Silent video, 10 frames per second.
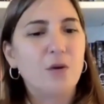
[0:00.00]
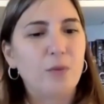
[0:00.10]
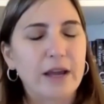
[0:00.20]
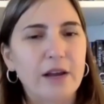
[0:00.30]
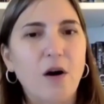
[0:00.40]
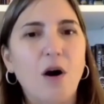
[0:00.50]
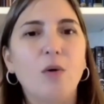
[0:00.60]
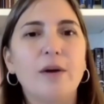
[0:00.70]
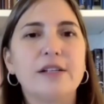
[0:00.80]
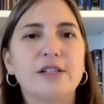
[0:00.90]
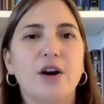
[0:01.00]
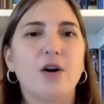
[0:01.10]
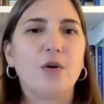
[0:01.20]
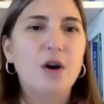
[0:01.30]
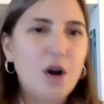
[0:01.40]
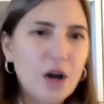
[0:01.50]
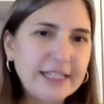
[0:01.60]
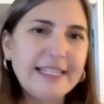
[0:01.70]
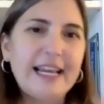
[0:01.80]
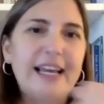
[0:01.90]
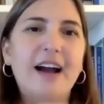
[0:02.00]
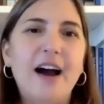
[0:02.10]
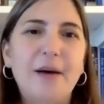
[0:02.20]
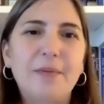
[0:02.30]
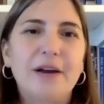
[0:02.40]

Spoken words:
We can always go dig up